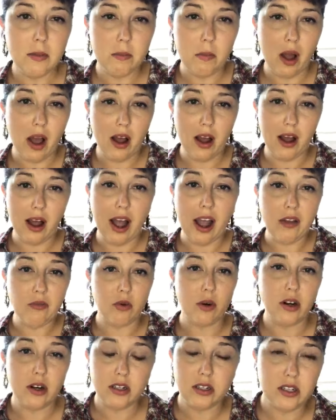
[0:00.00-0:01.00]
I've
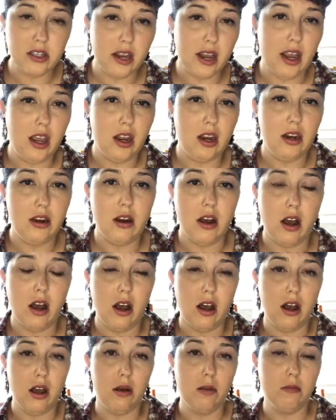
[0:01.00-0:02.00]
worked in
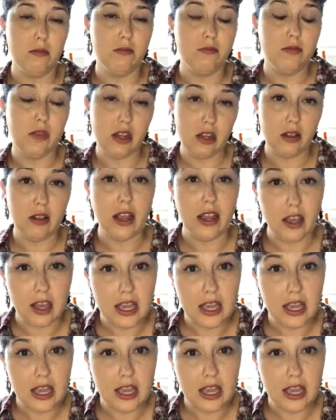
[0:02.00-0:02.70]
like